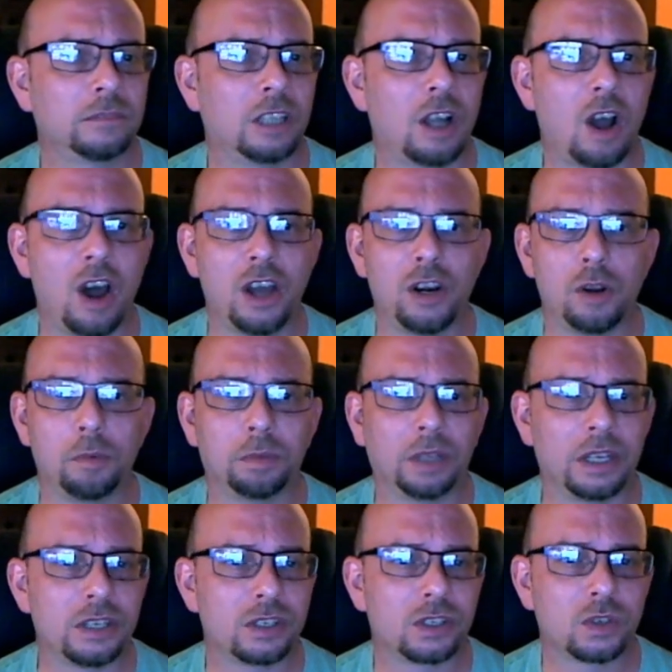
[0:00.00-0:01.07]
auto
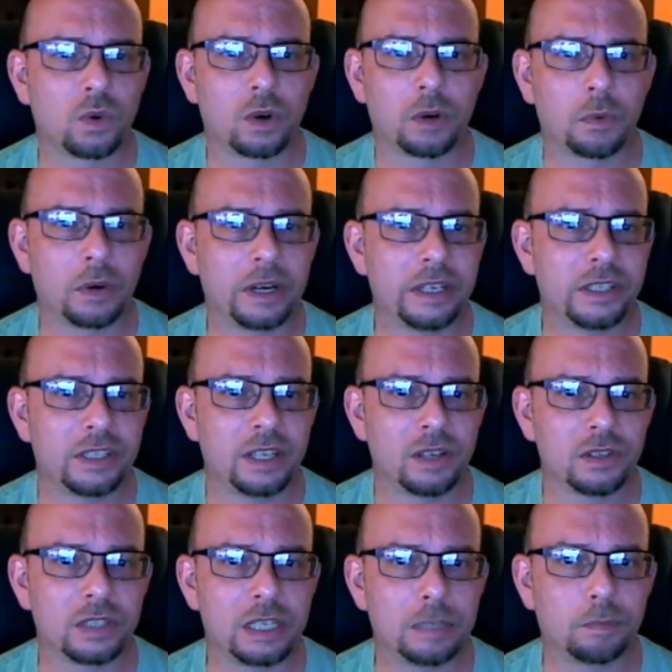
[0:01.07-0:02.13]
place store where he
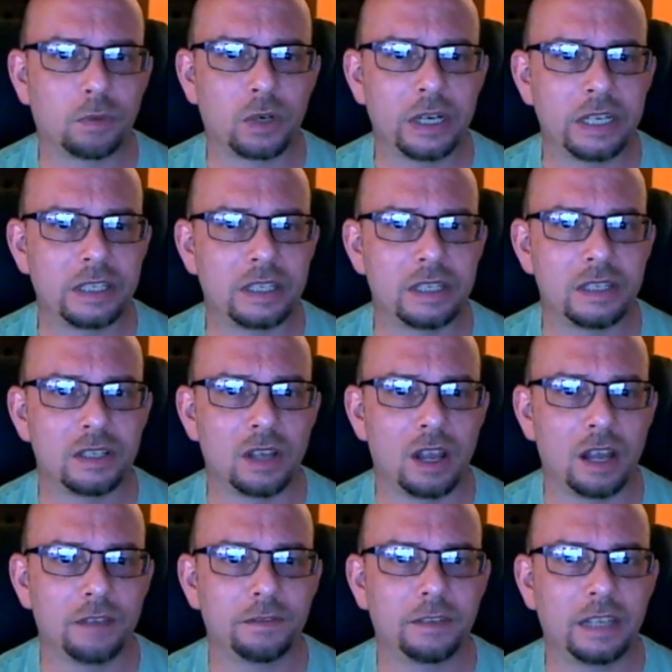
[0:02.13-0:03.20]
sells these Priuses
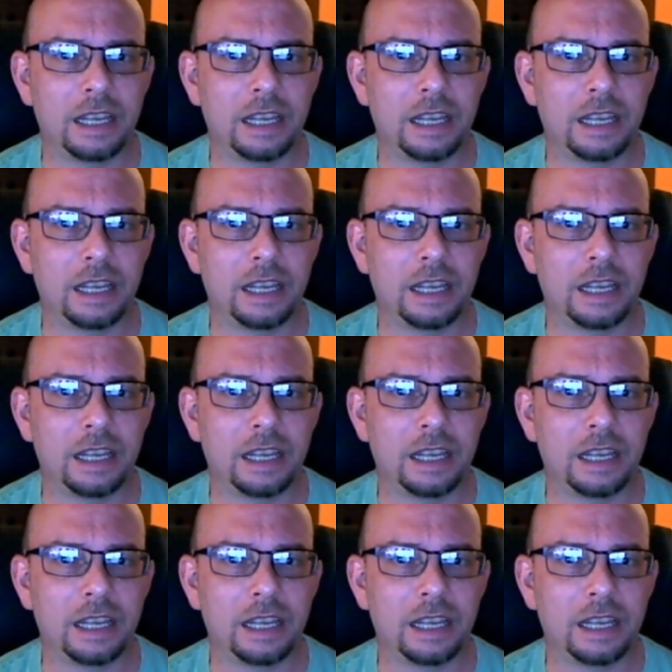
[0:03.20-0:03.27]
off,